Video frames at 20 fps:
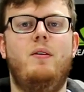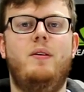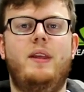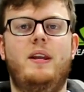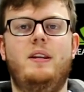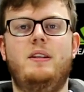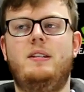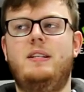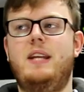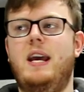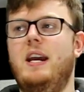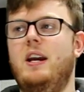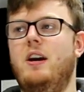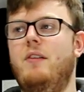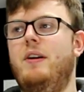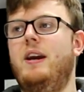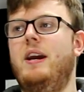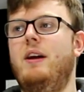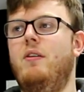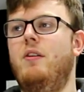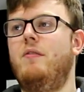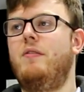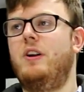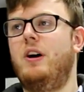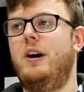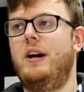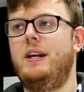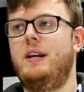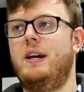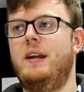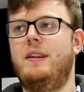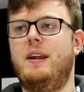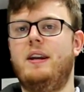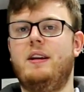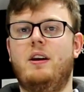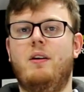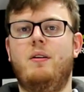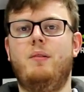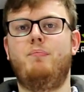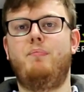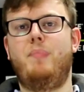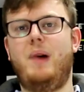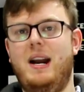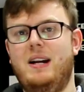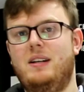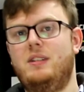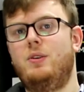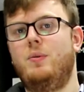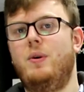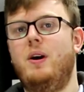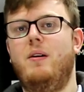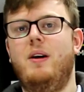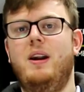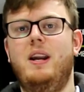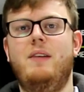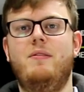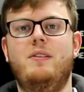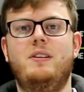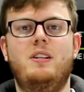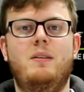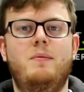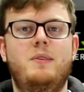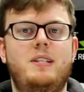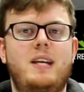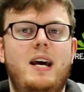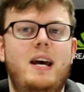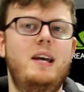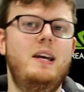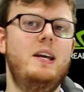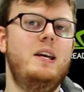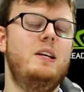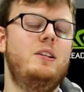and then staying over here overnight, and then going back to where I live in Somerset.